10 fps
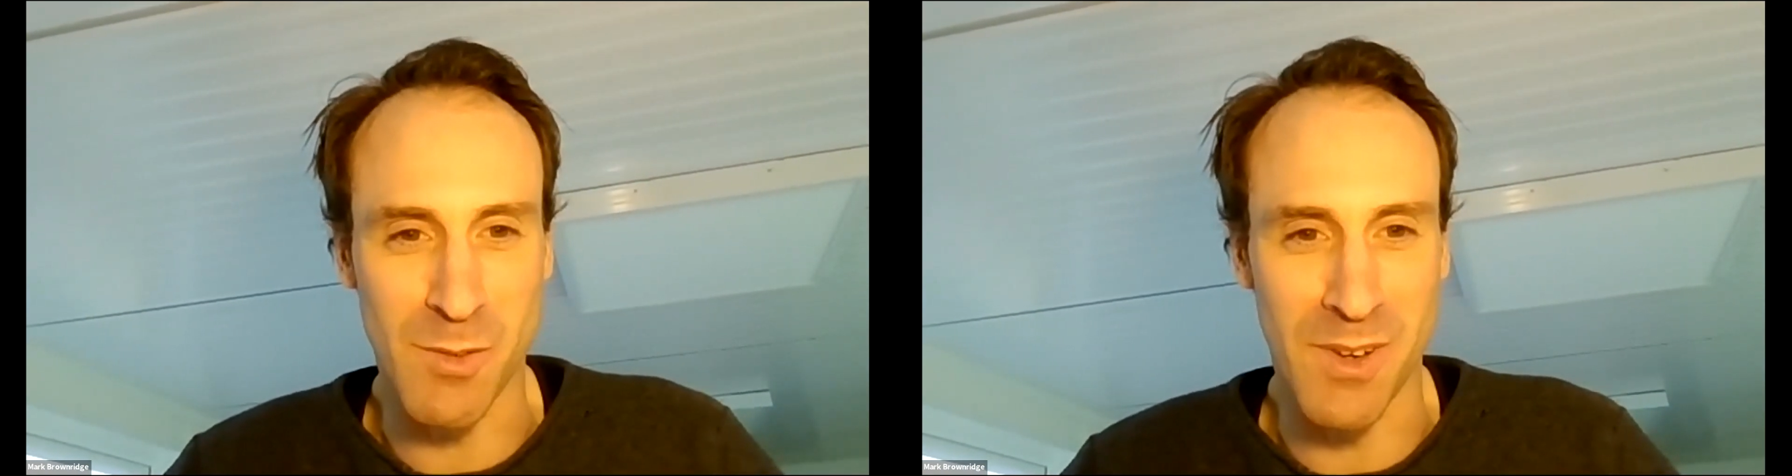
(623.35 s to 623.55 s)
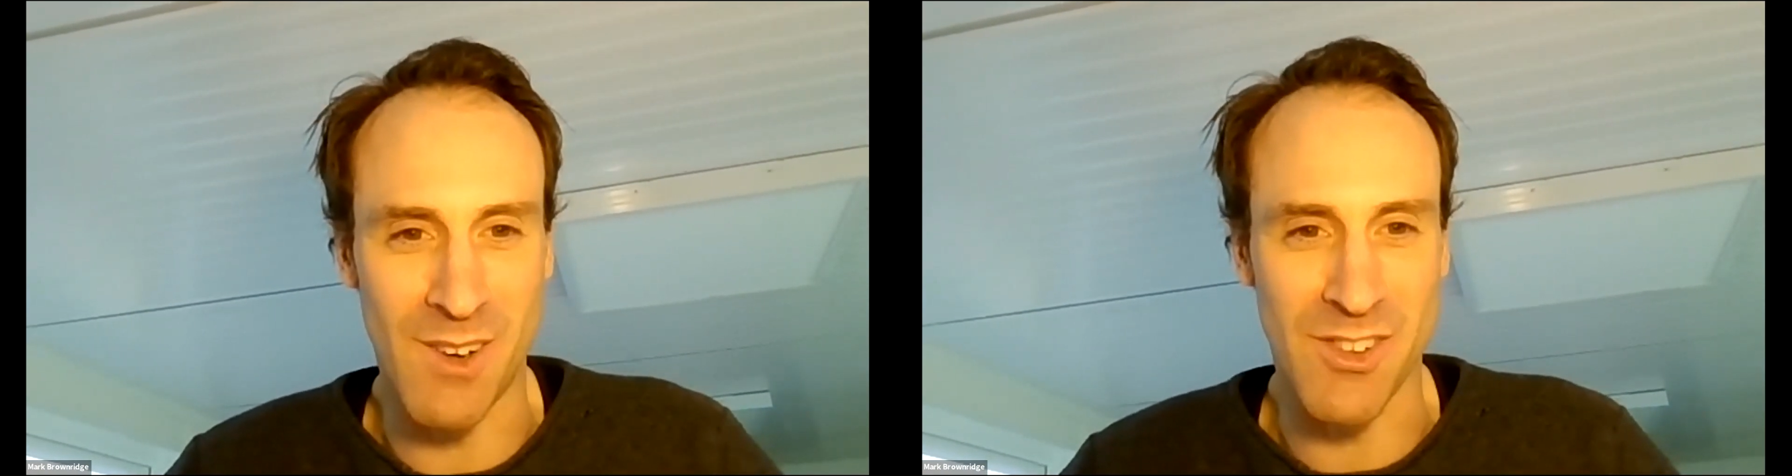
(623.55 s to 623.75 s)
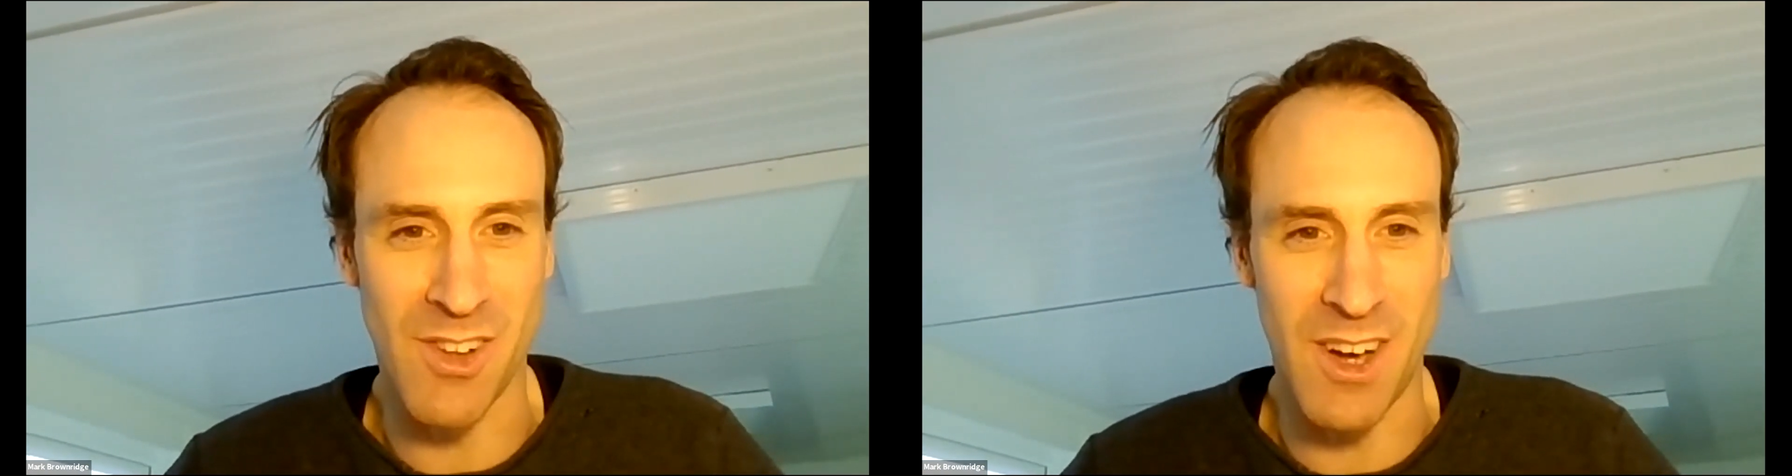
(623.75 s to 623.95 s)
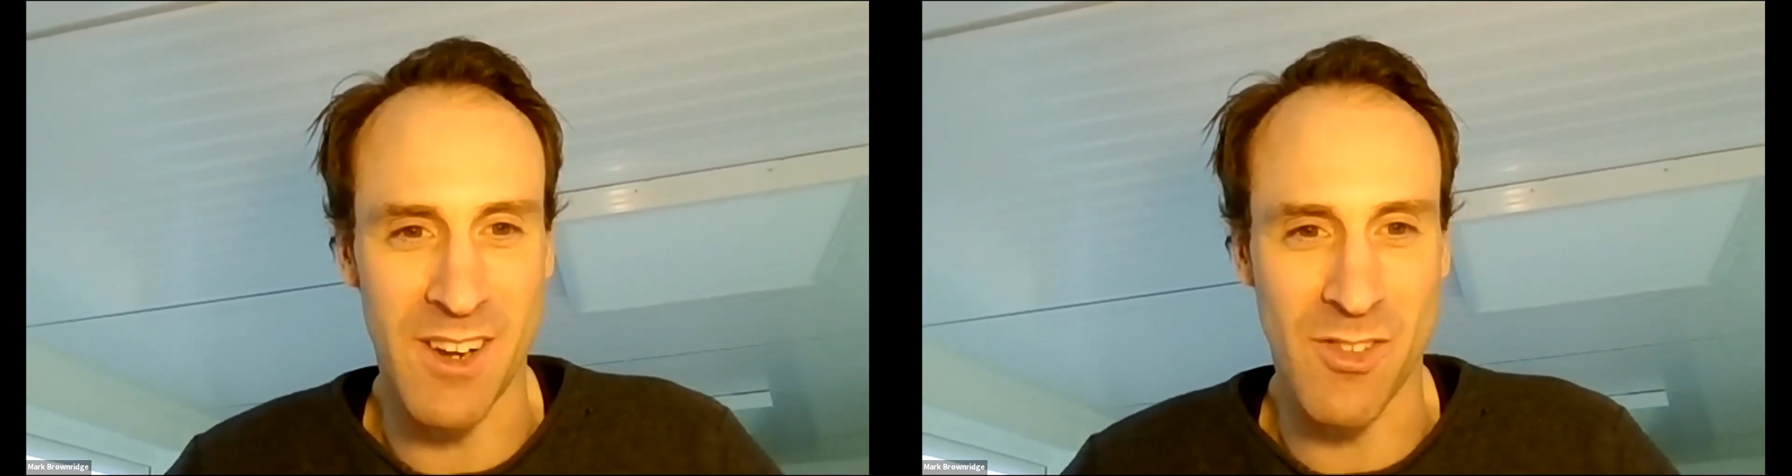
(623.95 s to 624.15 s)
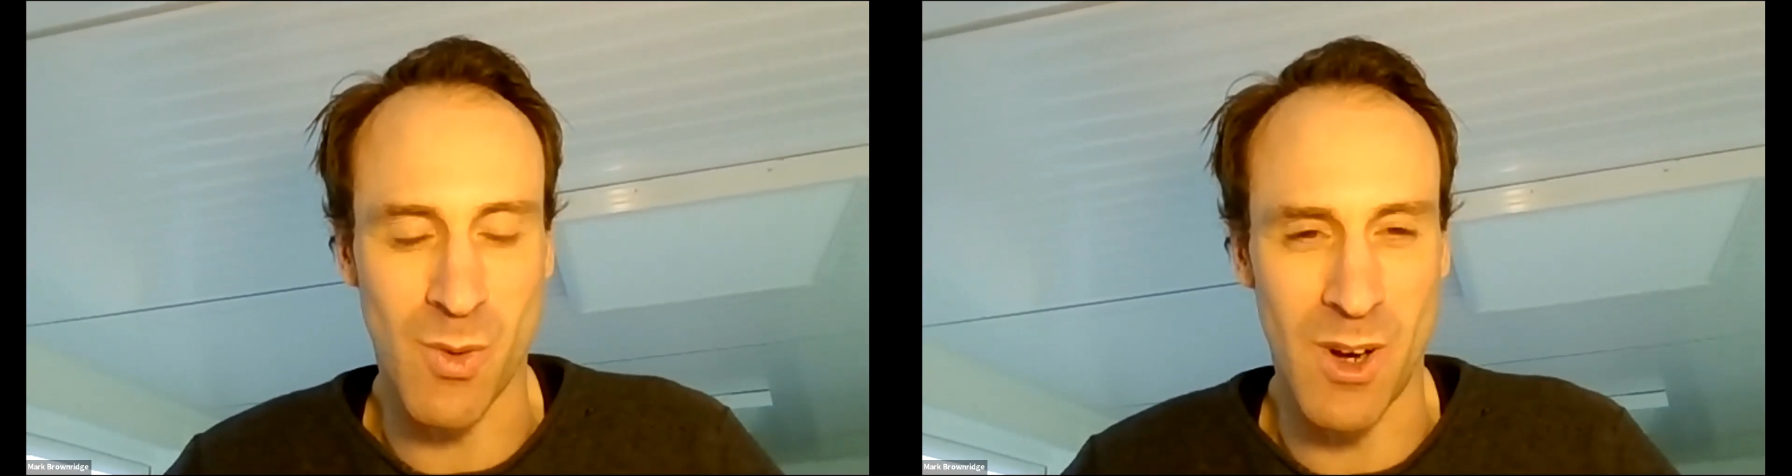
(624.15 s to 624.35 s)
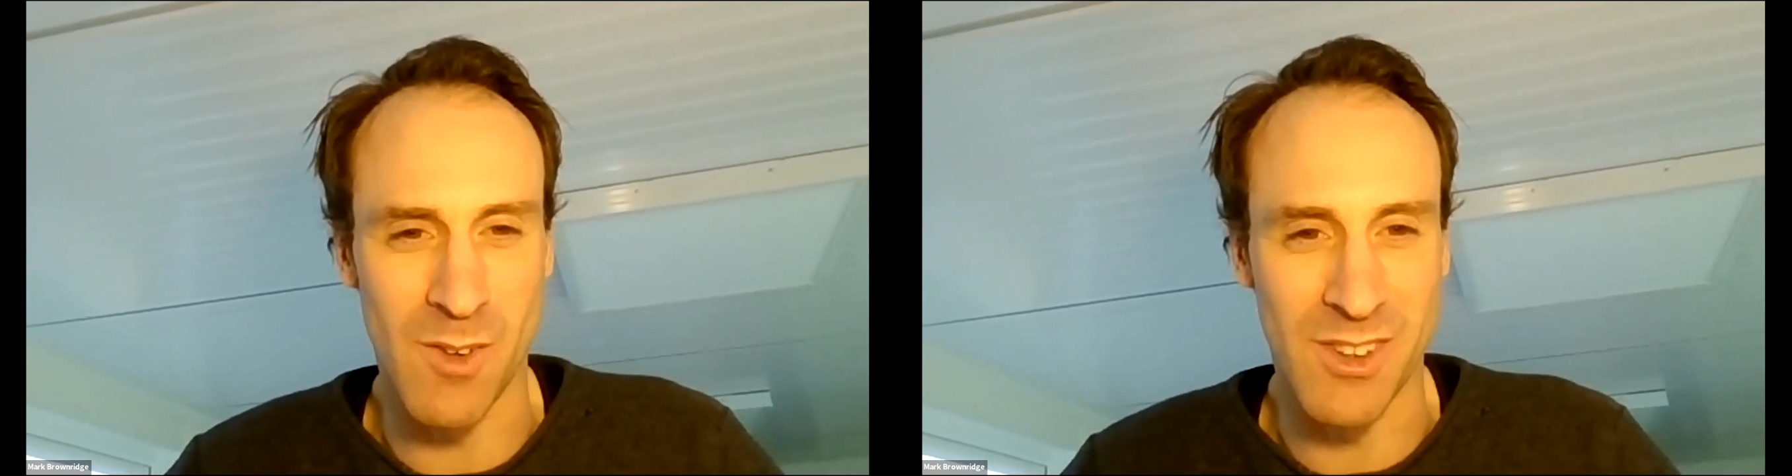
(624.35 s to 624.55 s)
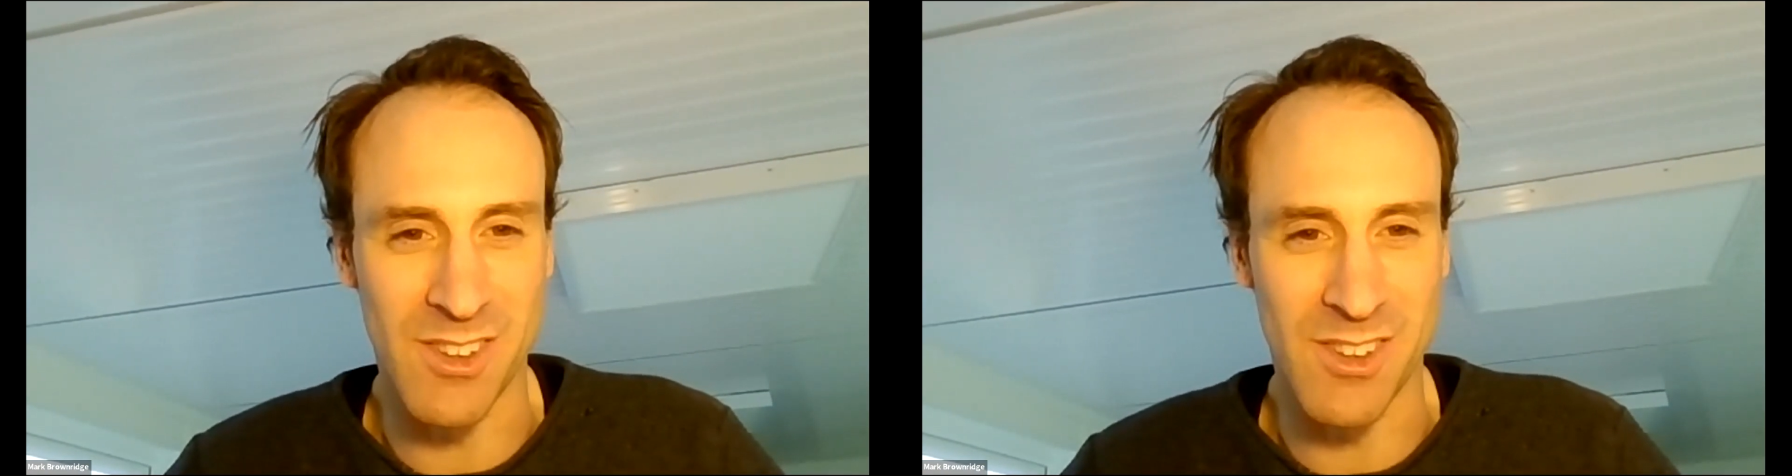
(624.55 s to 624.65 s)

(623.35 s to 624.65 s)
but now it's 9 and 12.